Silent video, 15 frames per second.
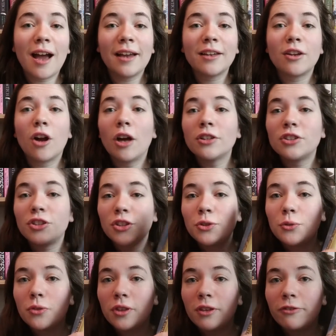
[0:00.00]
I got
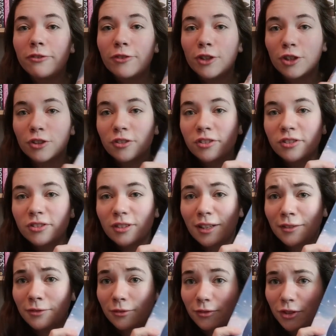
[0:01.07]
to the first.
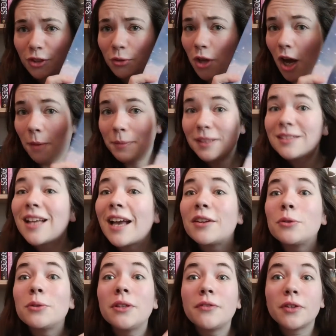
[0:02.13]
I have two copies. I
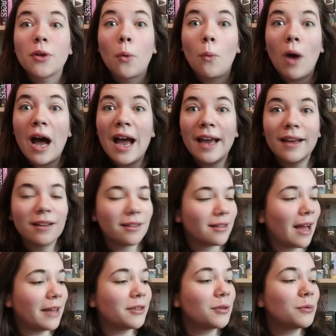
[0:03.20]
don't even know why.
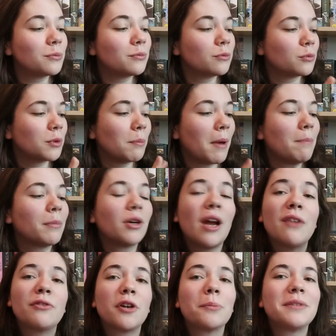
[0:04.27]
I don't remember
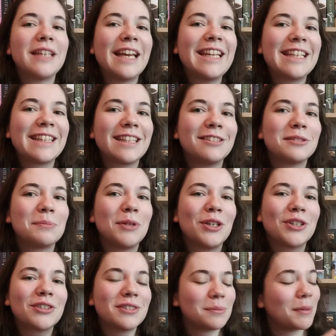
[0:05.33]
ever obtaining these
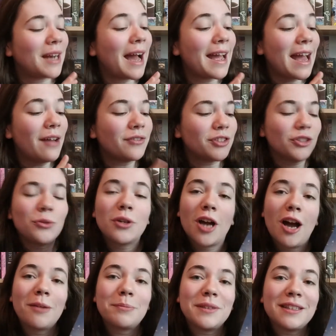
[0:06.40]
books, but I have two
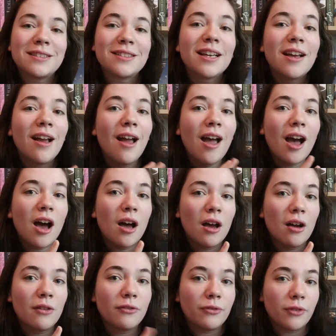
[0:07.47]
copies
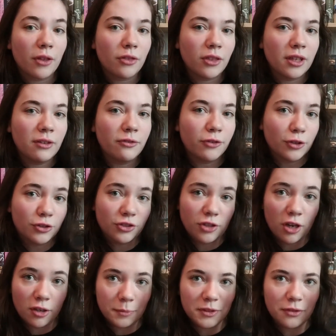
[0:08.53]
of the first
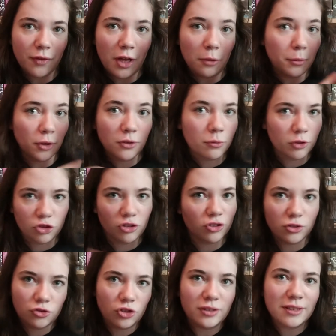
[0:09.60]
Artemis Fowl book, which
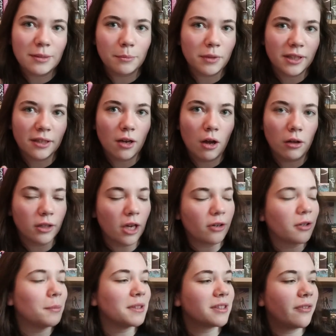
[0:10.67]
is just simply called
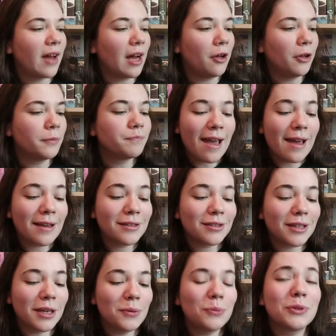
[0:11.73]
Artemis Fowl. And
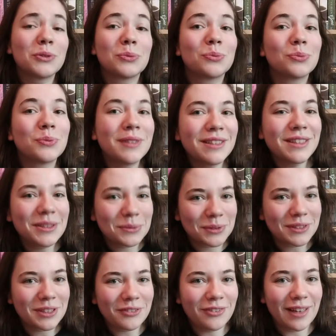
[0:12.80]
it was really,
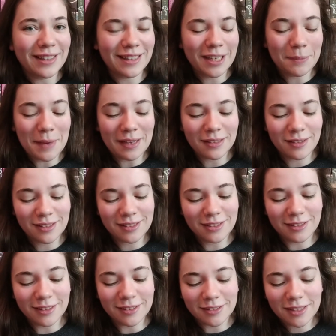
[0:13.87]
really fun to get back to the
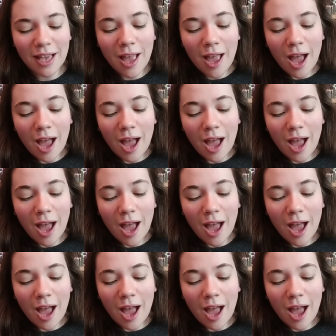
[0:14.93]
series.